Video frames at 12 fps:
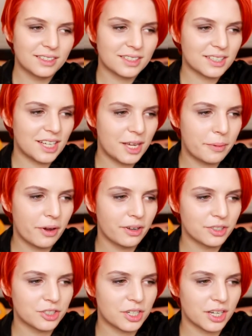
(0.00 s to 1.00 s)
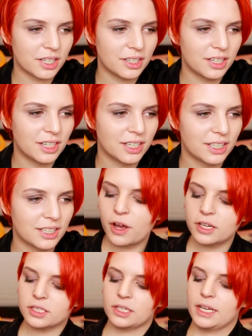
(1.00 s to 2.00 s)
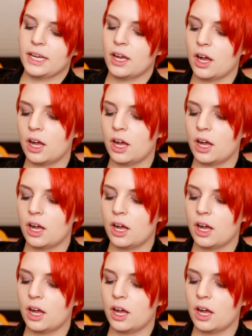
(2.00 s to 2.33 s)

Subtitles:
Just keep on trucking. So firstly,